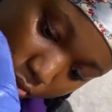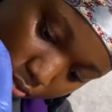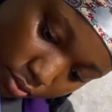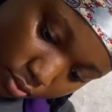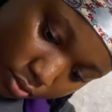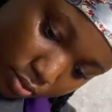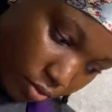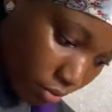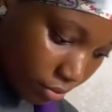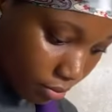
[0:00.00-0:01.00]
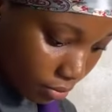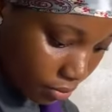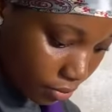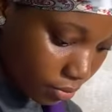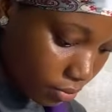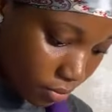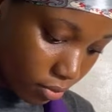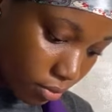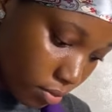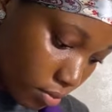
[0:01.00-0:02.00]
your cake is already
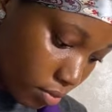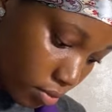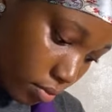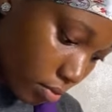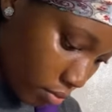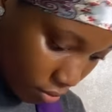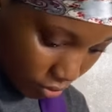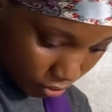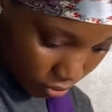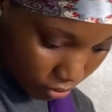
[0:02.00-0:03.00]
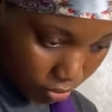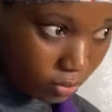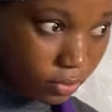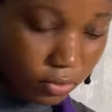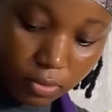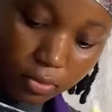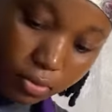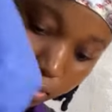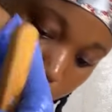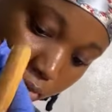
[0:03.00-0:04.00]
getting dry, like the buttercream is getting
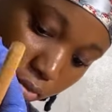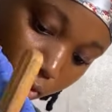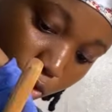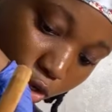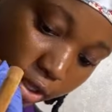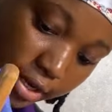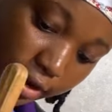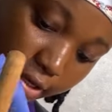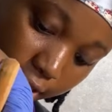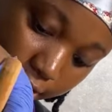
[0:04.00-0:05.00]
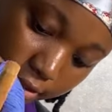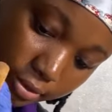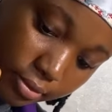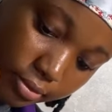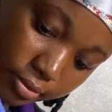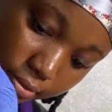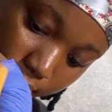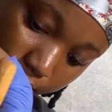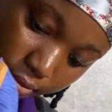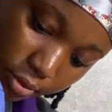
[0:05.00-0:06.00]
dry, you can just sprinkle
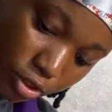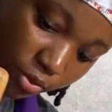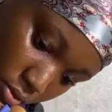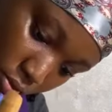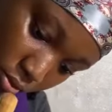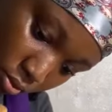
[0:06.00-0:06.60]
little water